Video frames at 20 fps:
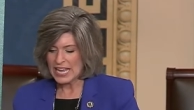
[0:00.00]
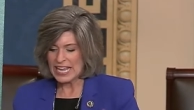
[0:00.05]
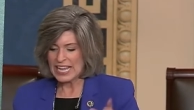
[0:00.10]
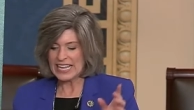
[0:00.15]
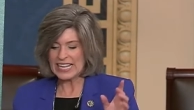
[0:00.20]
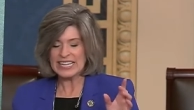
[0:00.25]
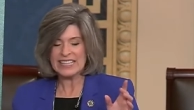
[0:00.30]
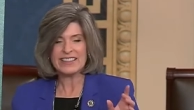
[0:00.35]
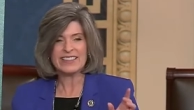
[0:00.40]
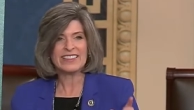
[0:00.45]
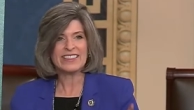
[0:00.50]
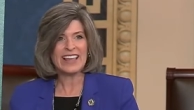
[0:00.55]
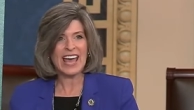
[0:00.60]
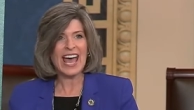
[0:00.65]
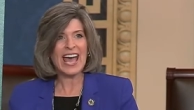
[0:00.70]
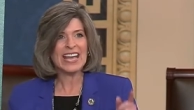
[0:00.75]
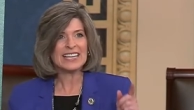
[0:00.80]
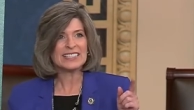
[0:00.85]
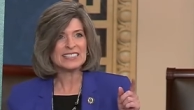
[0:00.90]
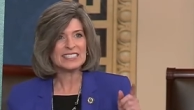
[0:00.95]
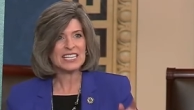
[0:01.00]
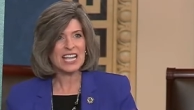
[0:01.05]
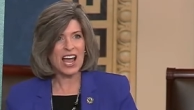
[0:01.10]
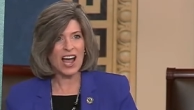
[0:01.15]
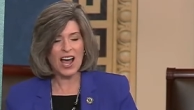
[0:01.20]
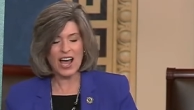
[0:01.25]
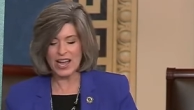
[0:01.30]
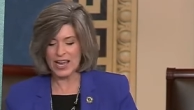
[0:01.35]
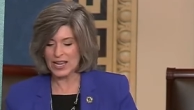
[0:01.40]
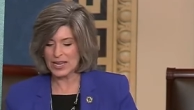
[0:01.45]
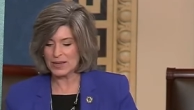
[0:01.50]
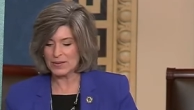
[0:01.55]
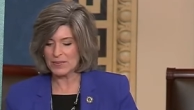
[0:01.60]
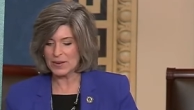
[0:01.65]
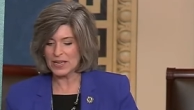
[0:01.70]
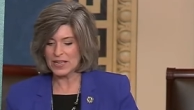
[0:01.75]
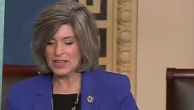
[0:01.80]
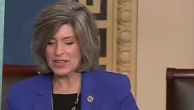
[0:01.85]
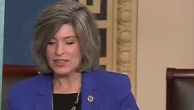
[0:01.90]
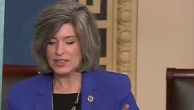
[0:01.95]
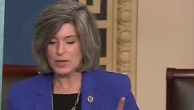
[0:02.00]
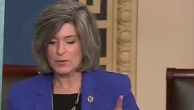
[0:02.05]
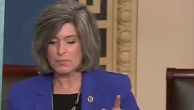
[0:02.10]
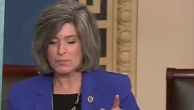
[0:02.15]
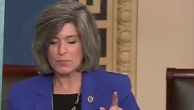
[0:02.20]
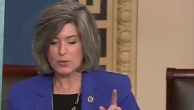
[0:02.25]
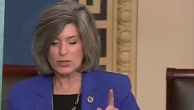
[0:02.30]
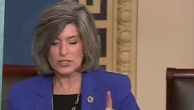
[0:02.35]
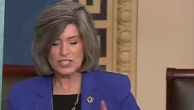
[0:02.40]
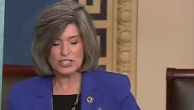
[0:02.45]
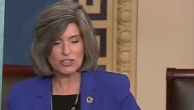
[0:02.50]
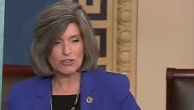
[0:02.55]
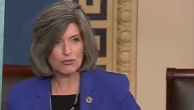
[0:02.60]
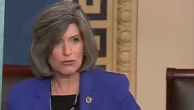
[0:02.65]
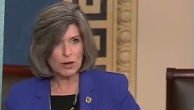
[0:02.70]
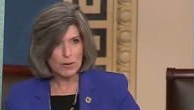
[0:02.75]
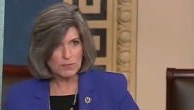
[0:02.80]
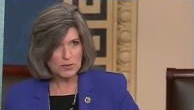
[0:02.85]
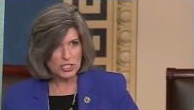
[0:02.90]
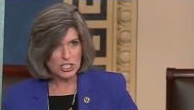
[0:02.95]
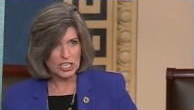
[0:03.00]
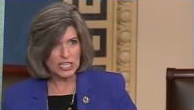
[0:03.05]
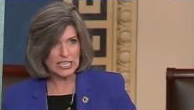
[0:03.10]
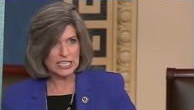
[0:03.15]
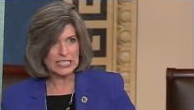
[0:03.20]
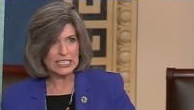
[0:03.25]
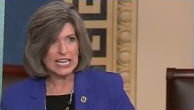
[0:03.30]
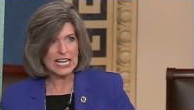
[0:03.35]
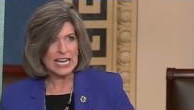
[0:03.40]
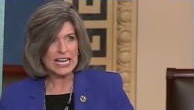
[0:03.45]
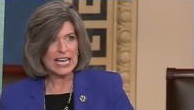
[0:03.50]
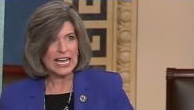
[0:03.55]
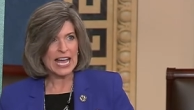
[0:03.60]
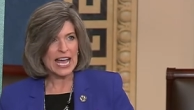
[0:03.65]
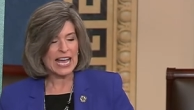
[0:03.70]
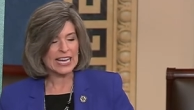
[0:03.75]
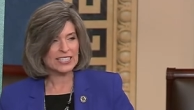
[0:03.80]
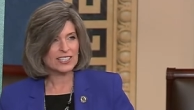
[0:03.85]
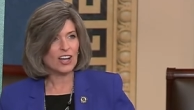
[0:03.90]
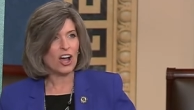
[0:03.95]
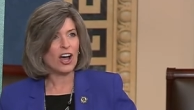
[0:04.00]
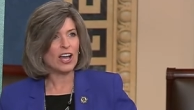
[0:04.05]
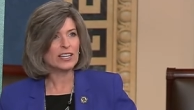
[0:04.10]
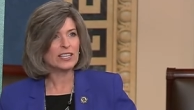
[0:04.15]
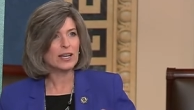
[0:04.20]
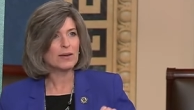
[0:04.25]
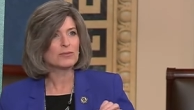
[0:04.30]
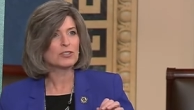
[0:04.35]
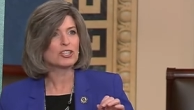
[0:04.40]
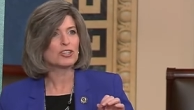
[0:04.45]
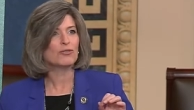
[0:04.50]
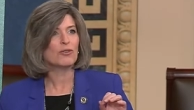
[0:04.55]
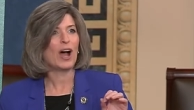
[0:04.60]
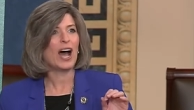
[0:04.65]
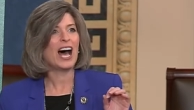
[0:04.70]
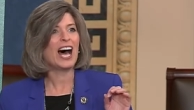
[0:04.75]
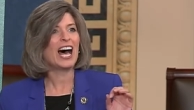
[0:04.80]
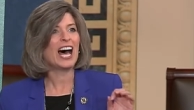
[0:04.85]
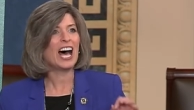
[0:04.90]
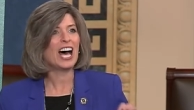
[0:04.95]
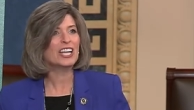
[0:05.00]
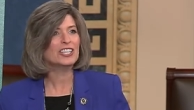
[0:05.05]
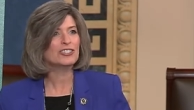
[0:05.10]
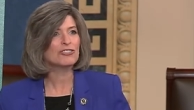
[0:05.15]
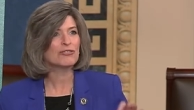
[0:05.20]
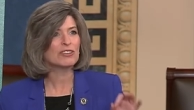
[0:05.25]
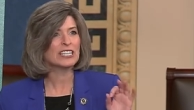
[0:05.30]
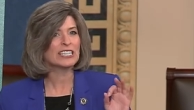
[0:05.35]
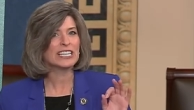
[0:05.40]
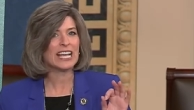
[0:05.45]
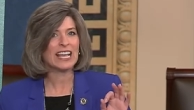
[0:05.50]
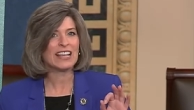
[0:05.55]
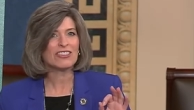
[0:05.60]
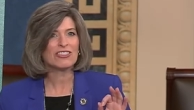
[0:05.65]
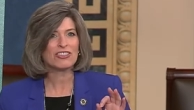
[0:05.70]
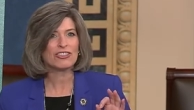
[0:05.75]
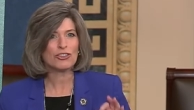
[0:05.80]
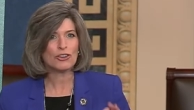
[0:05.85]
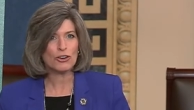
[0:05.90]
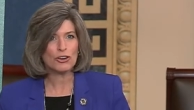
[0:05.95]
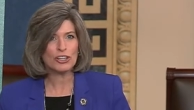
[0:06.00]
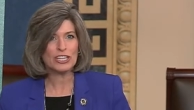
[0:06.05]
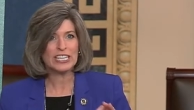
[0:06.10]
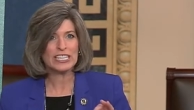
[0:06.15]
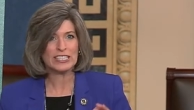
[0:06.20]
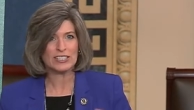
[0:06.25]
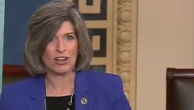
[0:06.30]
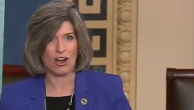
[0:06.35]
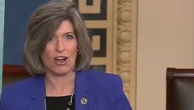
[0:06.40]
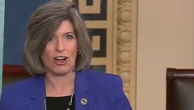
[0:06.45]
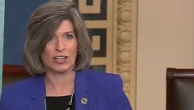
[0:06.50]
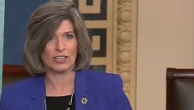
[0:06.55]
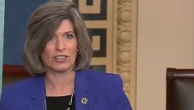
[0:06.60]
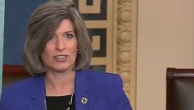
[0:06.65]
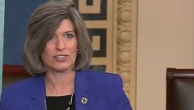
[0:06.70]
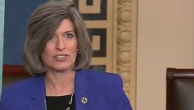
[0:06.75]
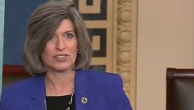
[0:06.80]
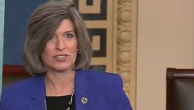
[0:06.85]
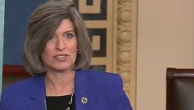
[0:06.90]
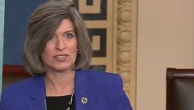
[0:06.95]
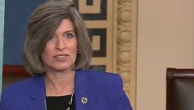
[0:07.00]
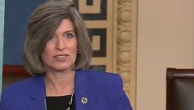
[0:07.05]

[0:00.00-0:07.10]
In that time, the prescription had gone up to $130.